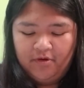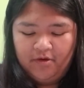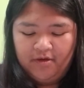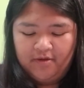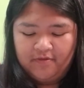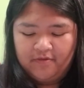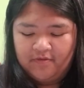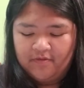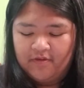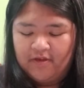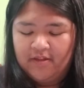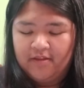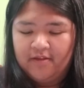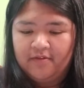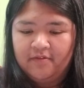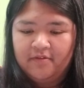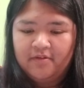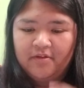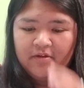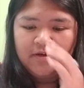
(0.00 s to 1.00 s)
because it's not
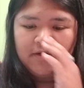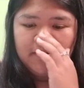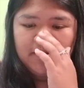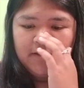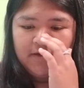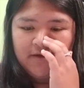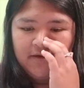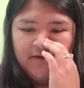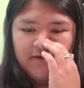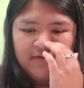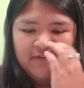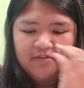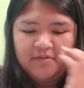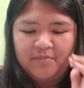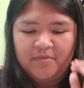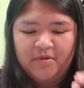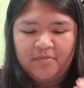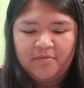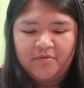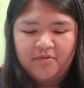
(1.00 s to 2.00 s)
listed on there, because
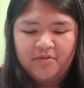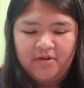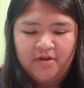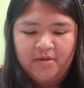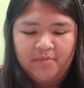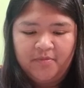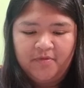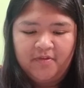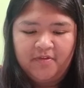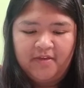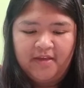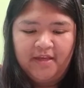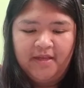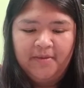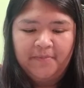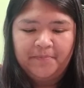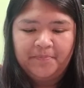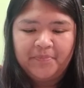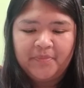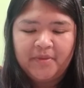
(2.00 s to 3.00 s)
sometimes they're not up to date,